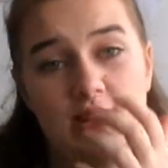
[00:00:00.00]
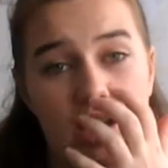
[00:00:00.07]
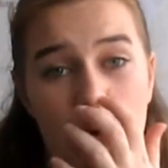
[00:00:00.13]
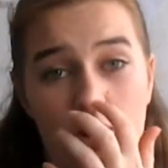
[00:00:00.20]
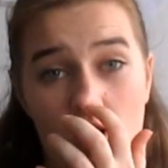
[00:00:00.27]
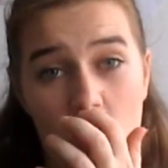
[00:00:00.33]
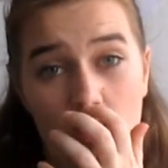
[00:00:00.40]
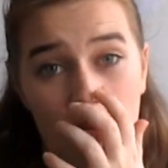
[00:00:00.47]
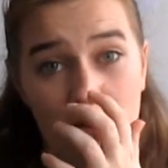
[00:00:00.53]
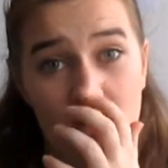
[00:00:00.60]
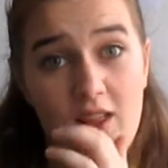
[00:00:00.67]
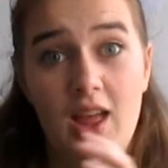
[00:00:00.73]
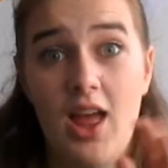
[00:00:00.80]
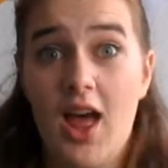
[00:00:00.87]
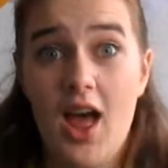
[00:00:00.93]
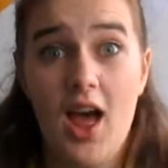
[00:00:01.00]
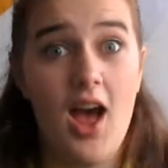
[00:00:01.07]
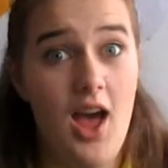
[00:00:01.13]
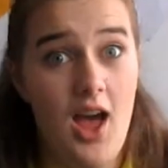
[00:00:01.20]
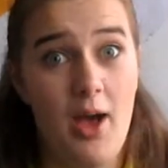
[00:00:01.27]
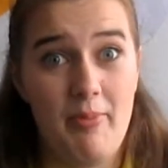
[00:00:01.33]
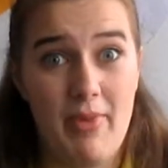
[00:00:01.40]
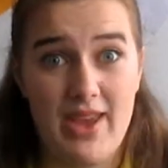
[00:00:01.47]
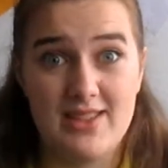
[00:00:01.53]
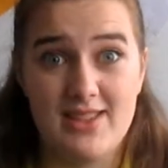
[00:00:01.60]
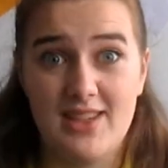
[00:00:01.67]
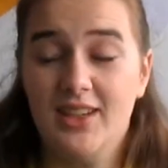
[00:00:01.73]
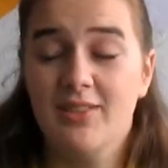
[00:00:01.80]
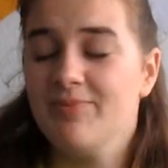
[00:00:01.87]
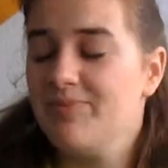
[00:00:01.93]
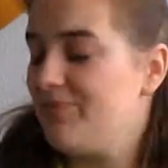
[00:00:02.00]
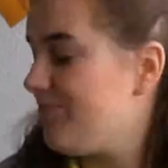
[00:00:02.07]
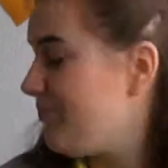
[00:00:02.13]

They are all amazing.